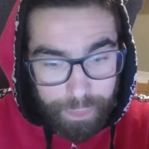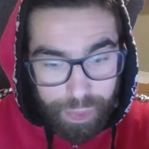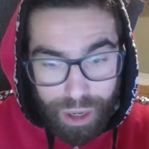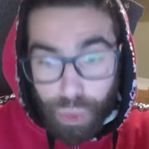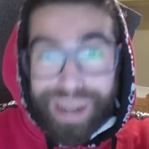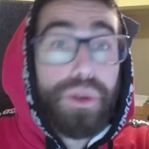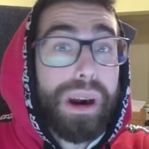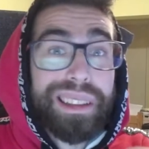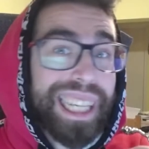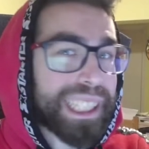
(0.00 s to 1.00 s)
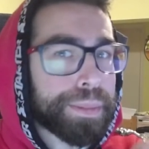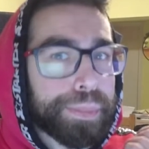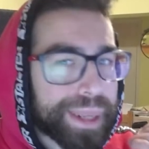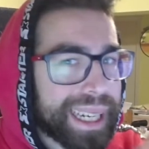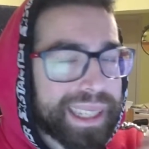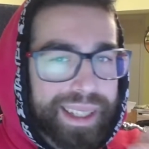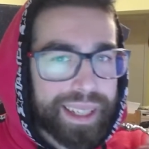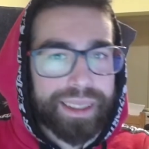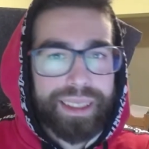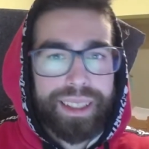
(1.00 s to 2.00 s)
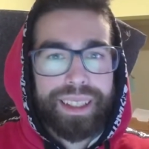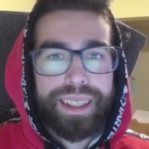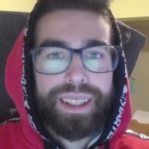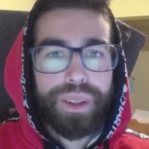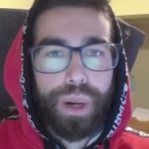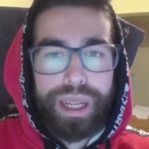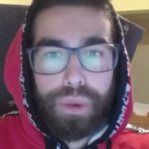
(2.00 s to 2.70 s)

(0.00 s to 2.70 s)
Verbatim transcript: where you are just present, where